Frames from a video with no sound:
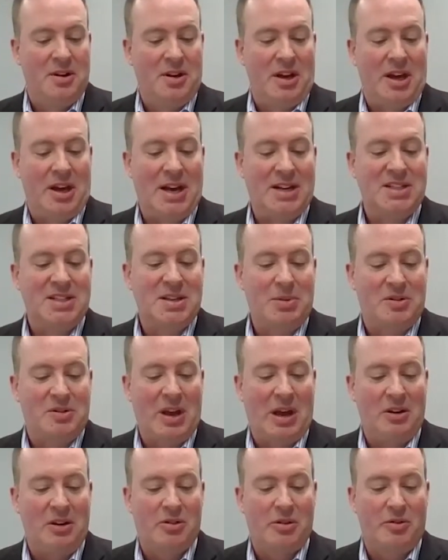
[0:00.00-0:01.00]
It has a
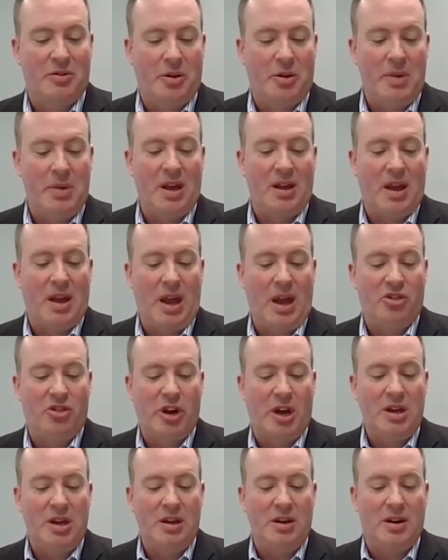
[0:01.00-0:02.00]
potential to make
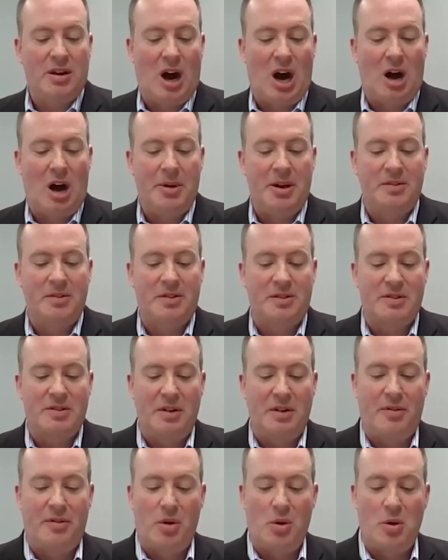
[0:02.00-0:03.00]
HIE common and
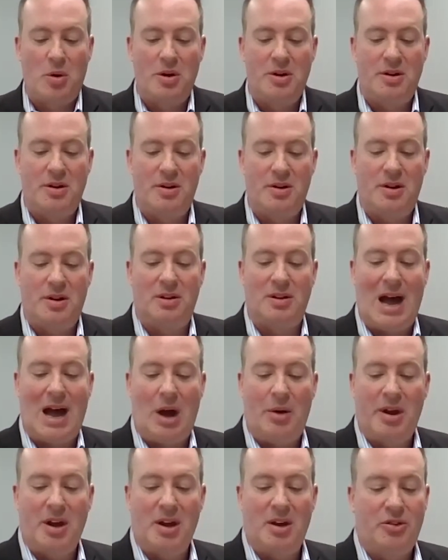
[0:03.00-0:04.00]
straightforward,
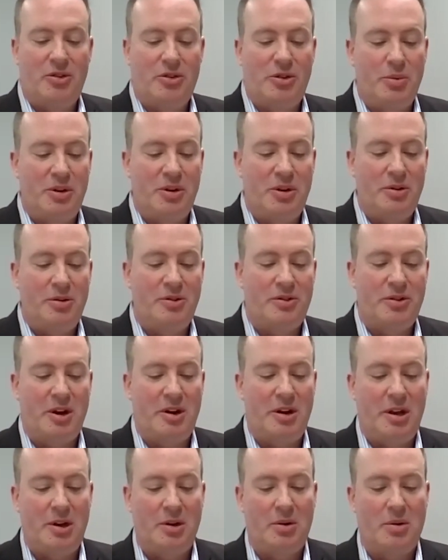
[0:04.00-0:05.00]
allowing us to reduce our
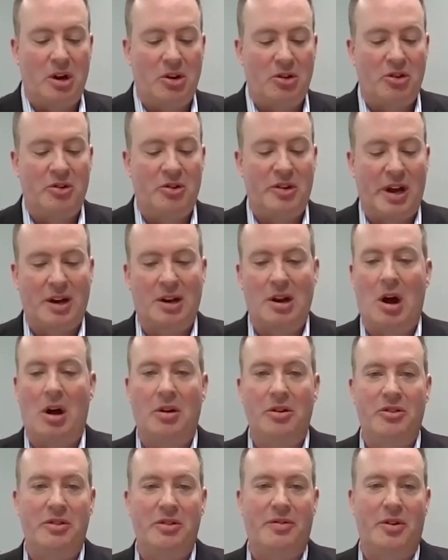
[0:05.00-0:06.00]
integration
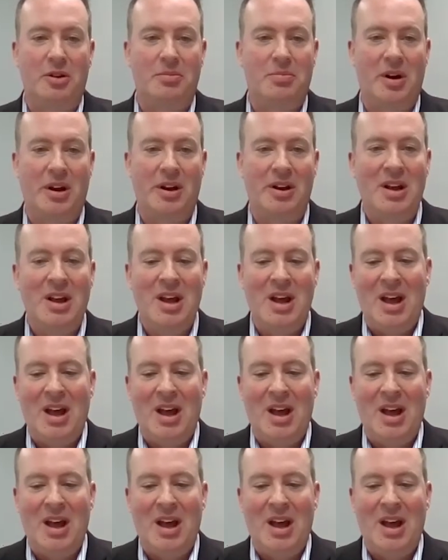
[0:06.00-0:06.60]
technology footprint.